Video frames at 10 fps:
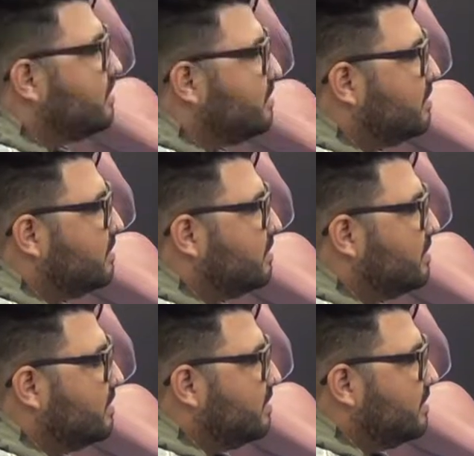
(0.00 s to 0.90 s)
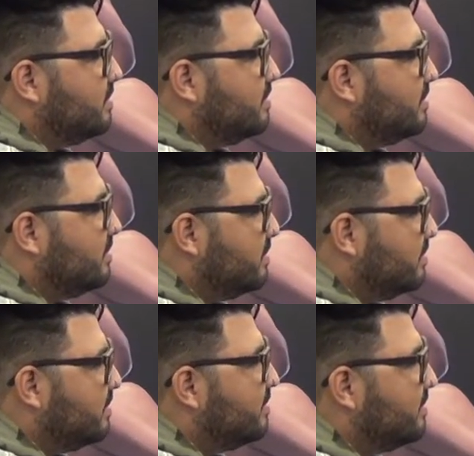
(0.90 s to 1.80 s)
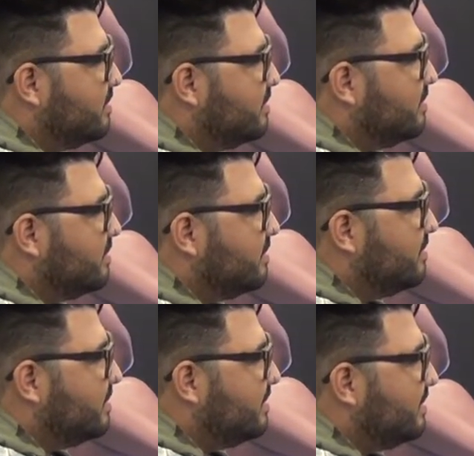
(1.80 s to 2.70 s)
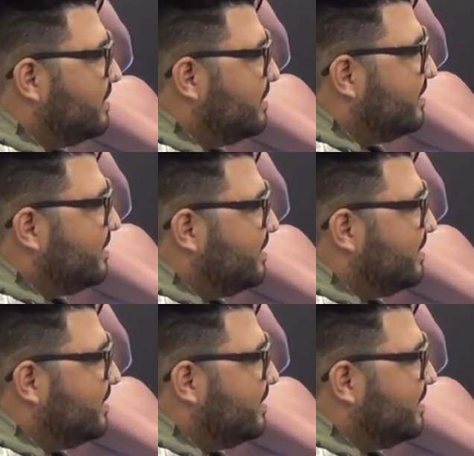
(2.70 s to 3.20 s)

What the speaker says: (silent)